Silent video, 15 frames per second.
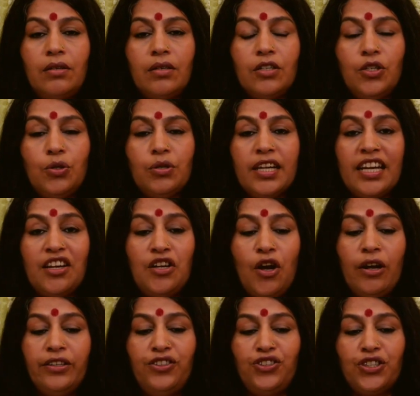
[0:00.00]
You
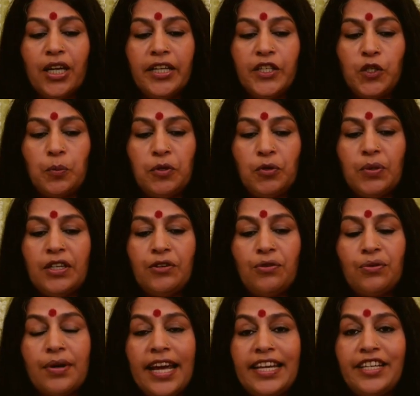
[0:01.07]
cannot judge between
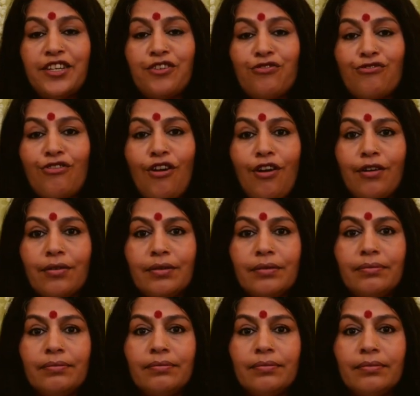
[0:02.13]
right and wrong,
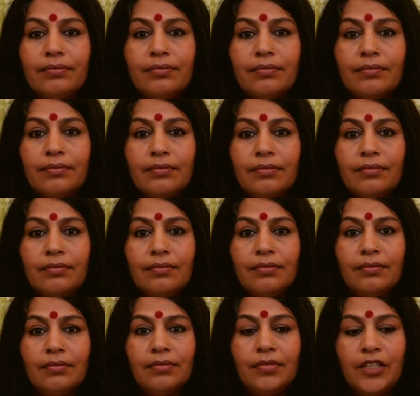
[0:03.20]

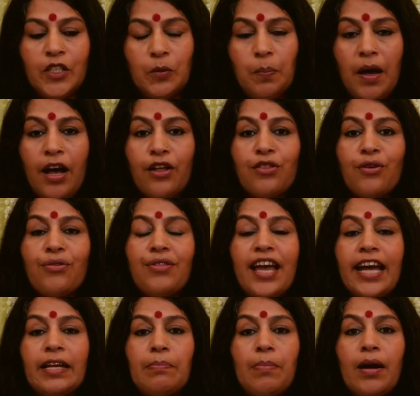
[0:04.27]
this path or
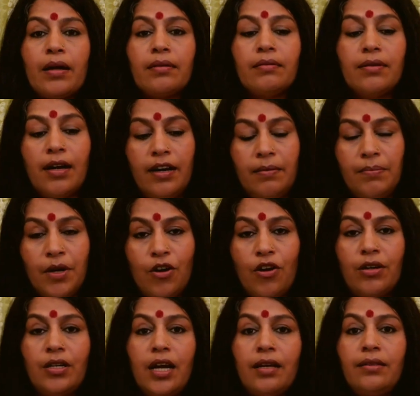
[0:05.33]
that path, dharma
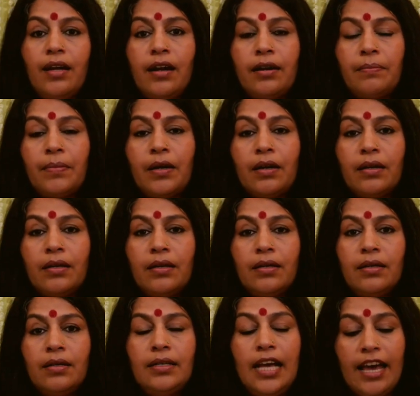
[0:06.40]
or adharma,
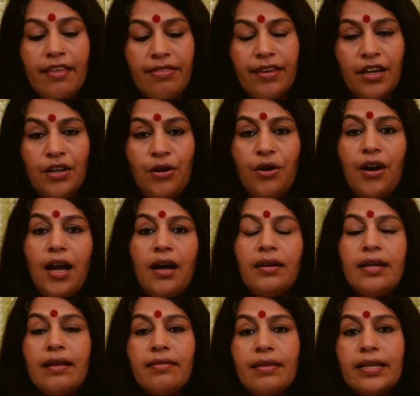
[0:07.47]
ethical or
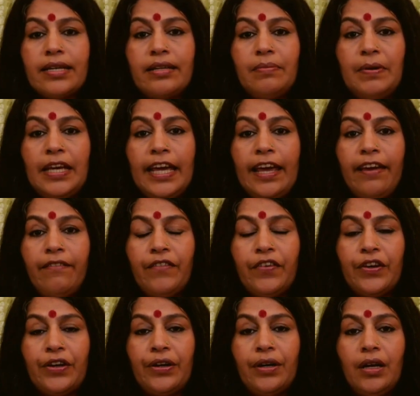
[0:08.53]
unethical
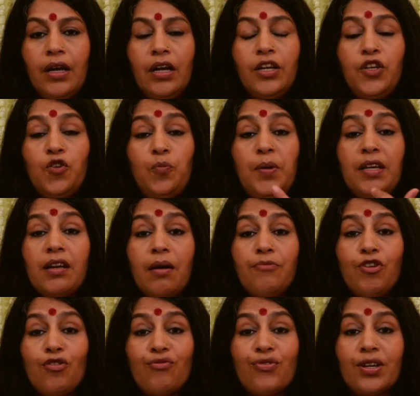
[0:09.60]
behavior. You become
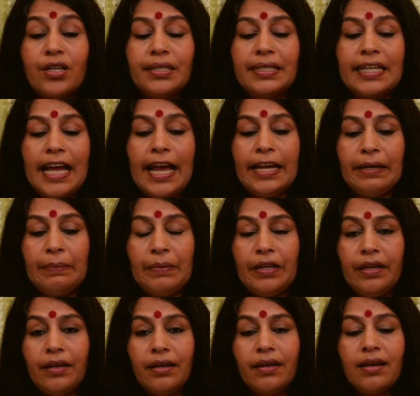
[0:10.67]
your worst enemy,